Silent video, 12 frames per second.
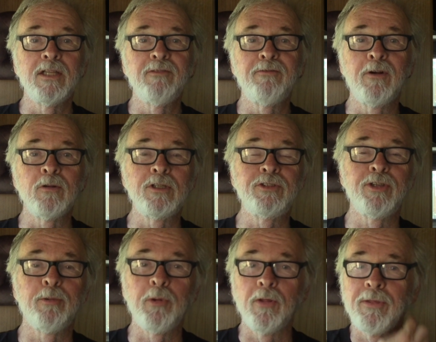Fairly
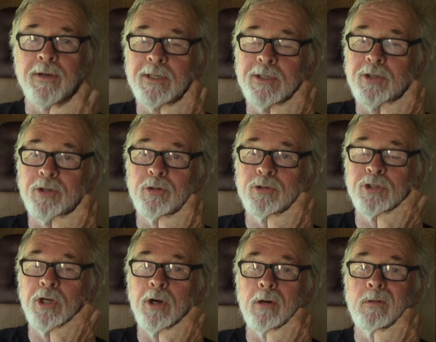simple thing to do.
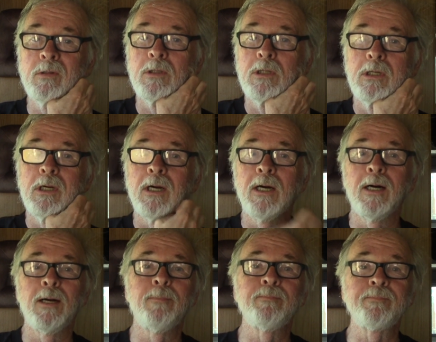So
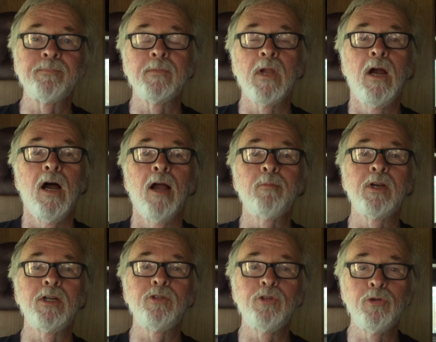I'm going
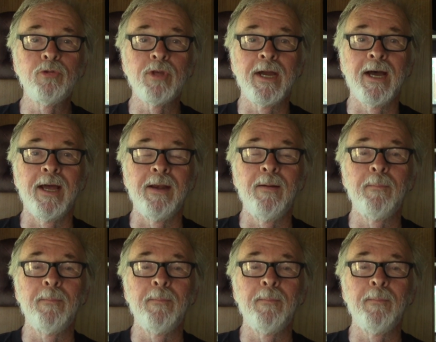to do that.